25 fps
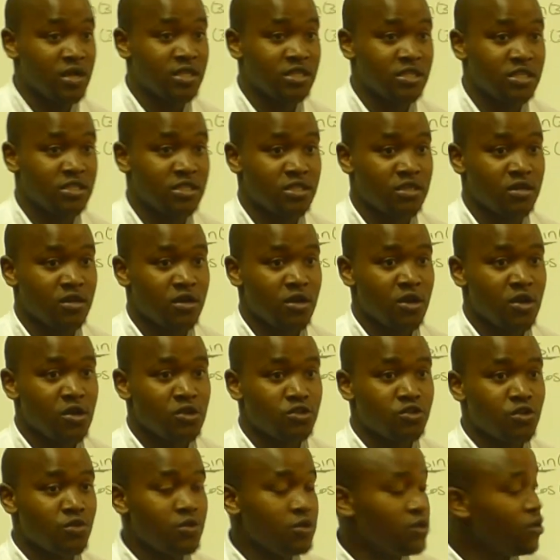quantity,
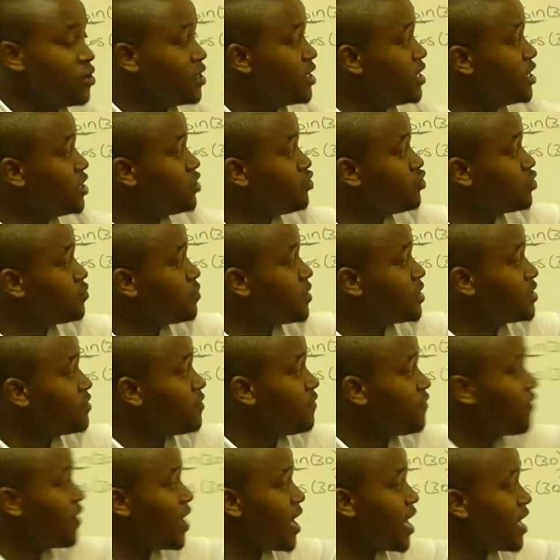so we don't need to
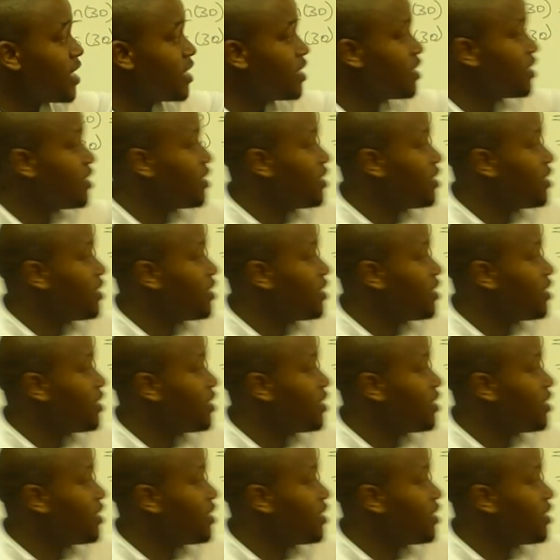specify